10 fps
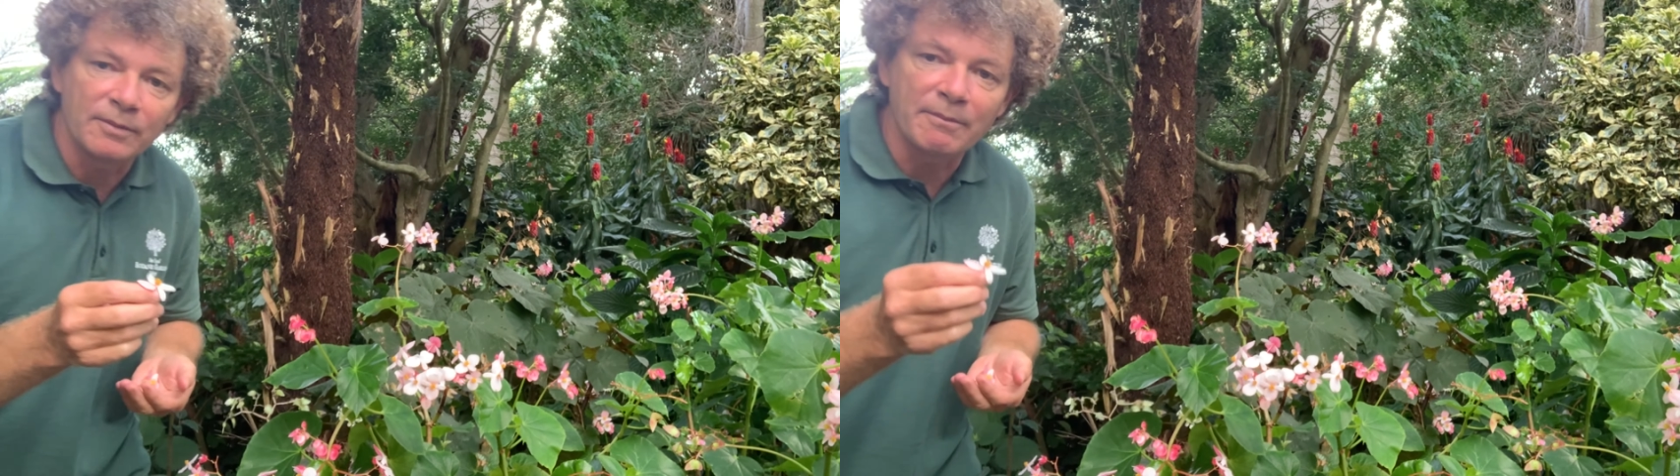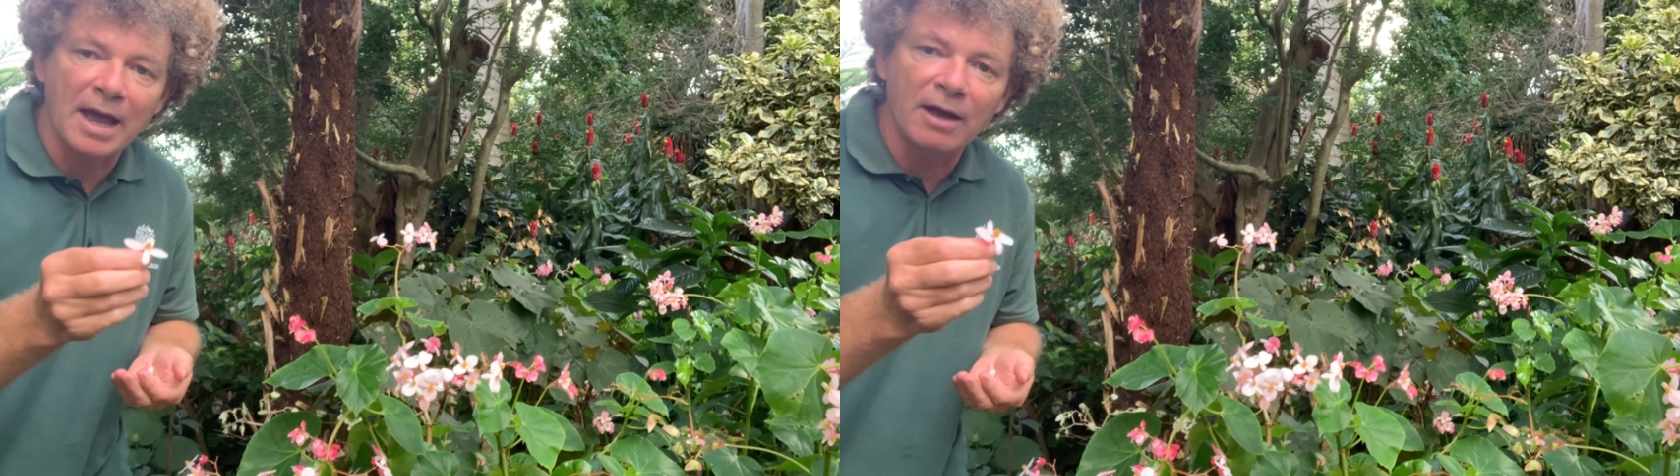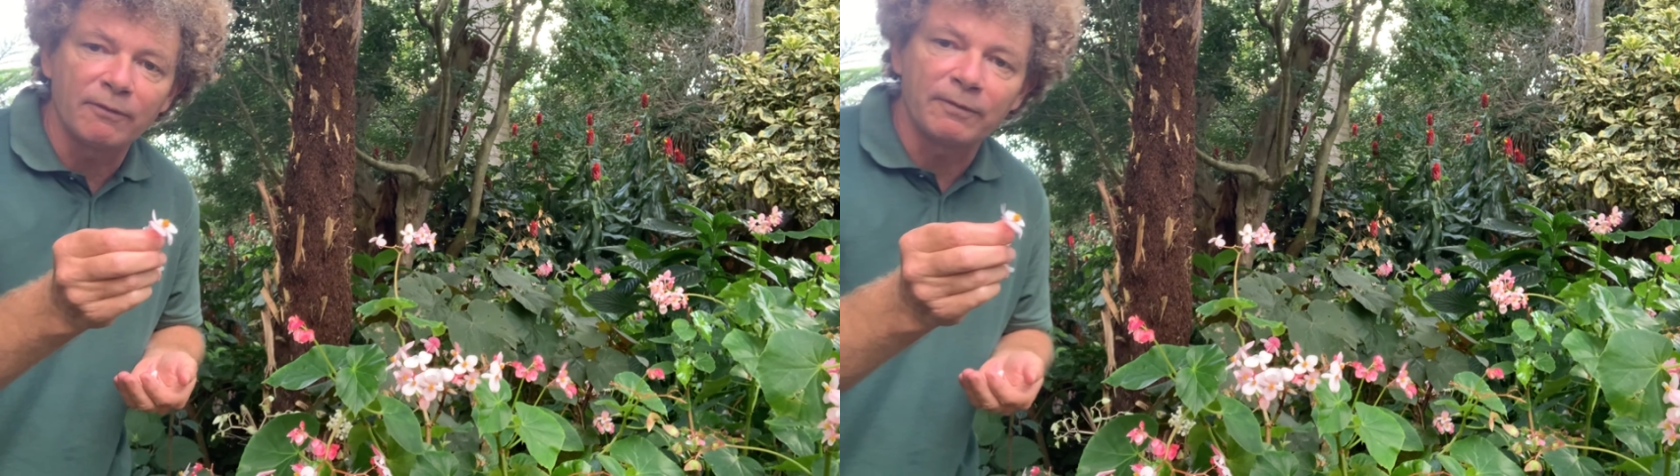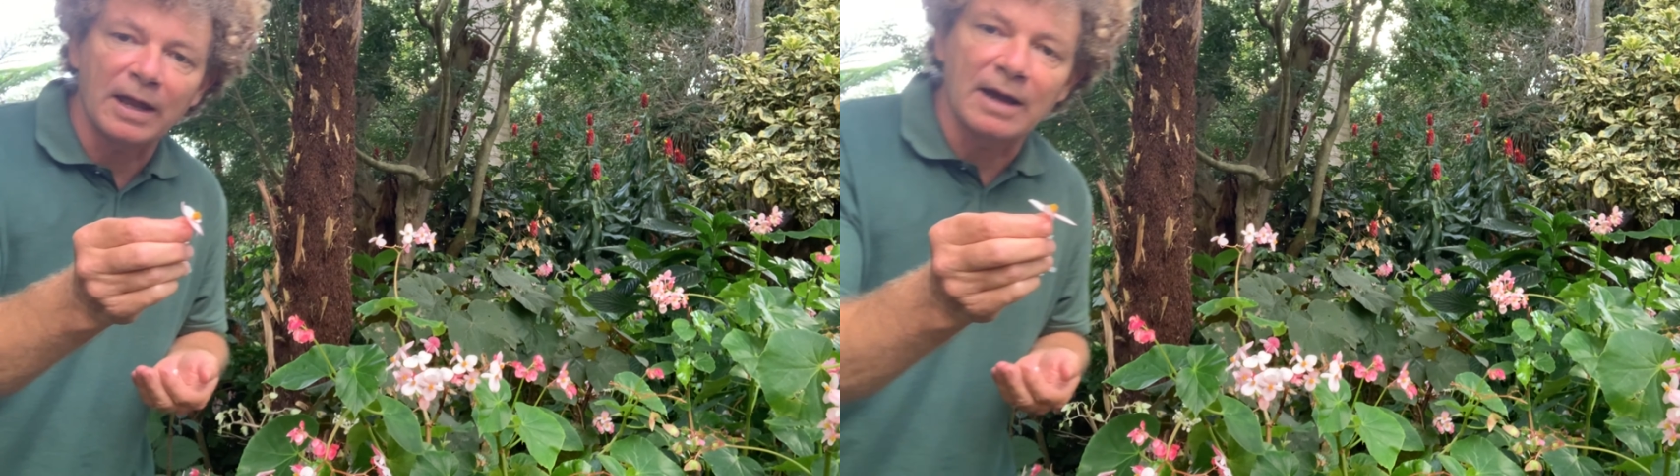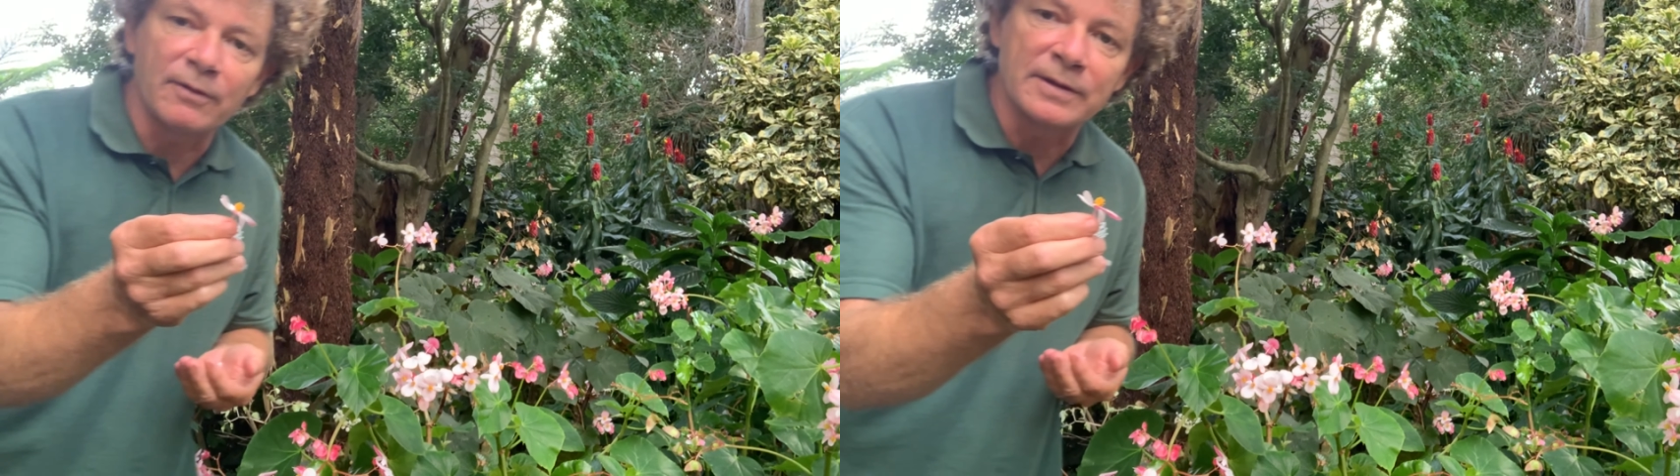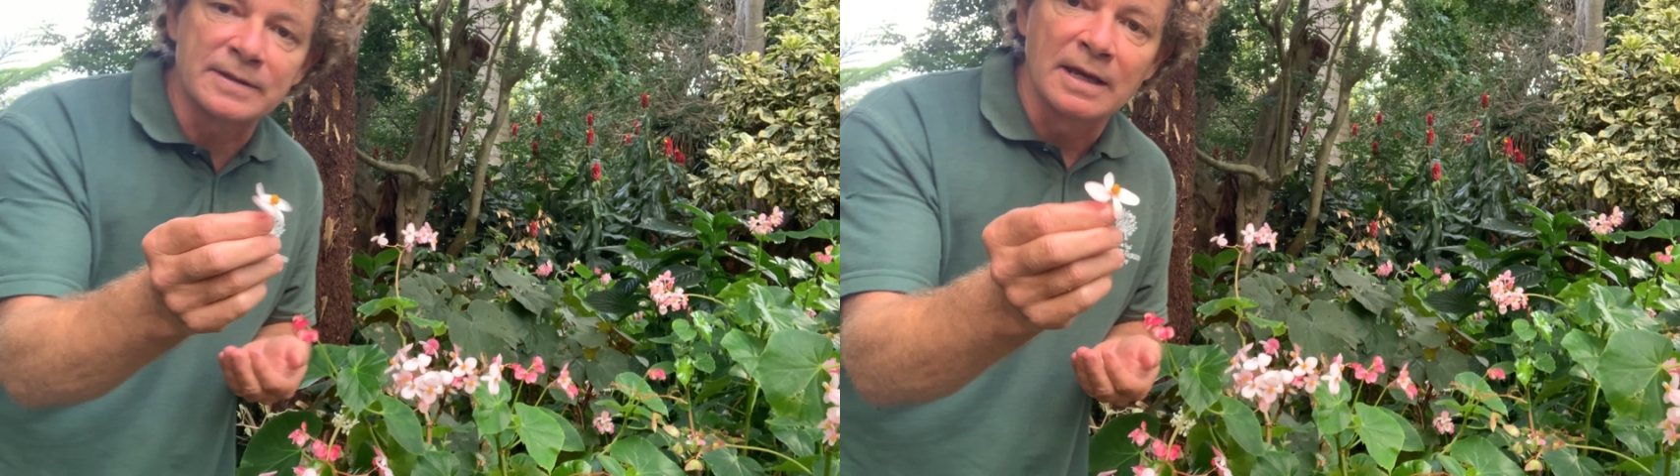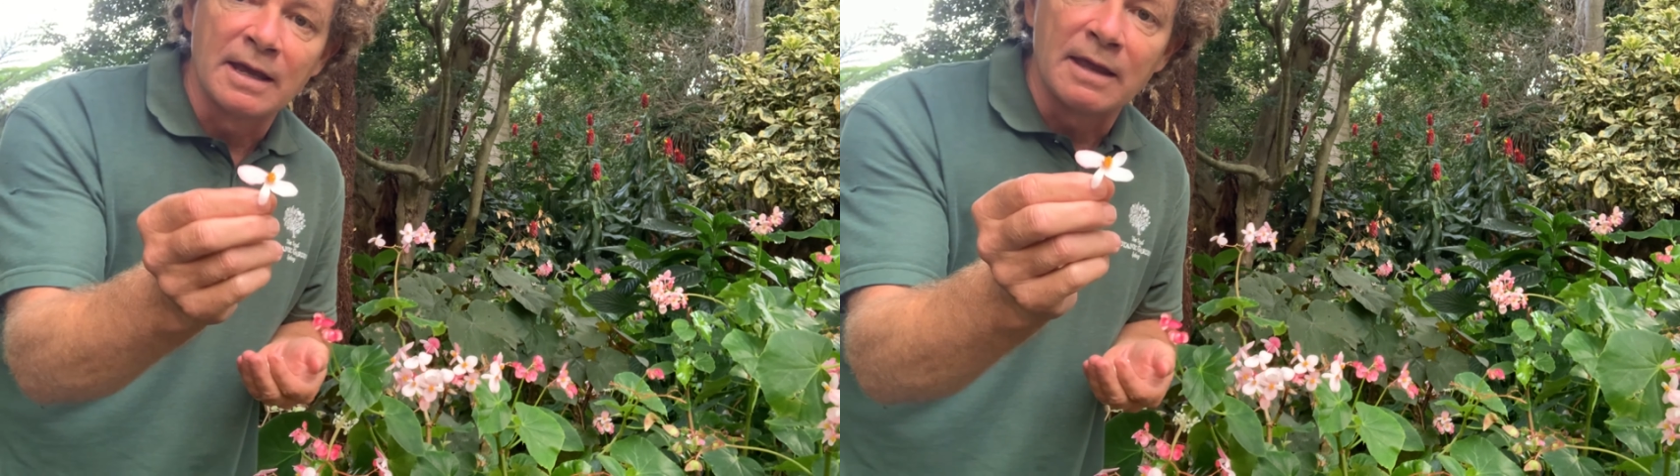male flowers,